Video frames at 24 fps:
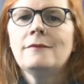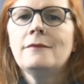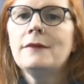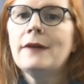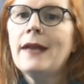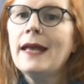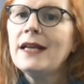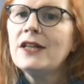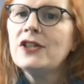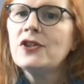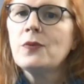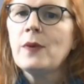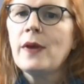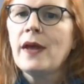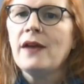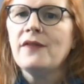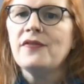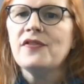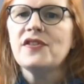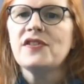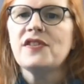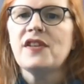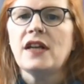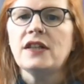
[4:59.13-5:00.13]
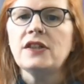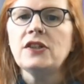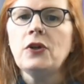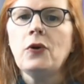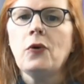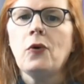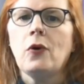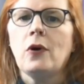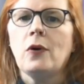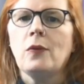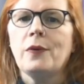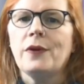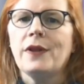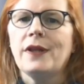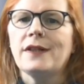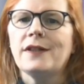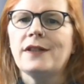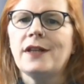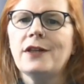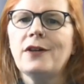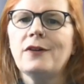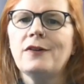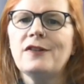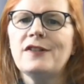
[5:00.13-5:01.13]
Next, we have Suncor with a
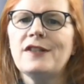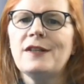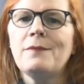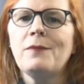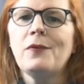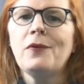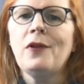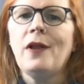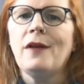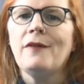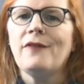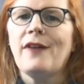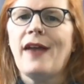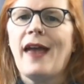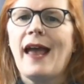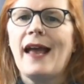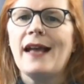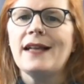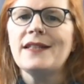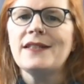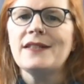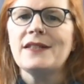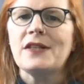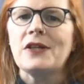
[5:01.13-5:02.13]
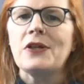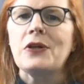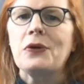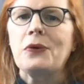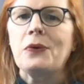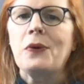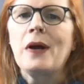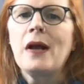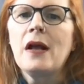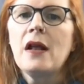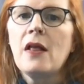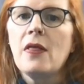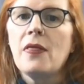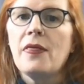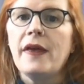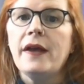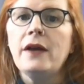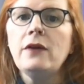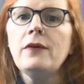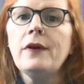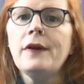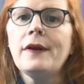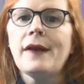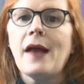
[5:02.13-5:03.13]
ticker symbol of SU. They
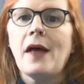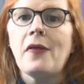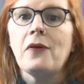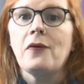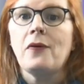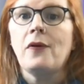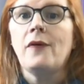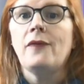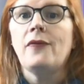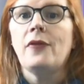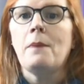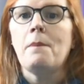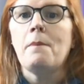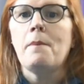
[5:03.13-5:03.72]
are another of the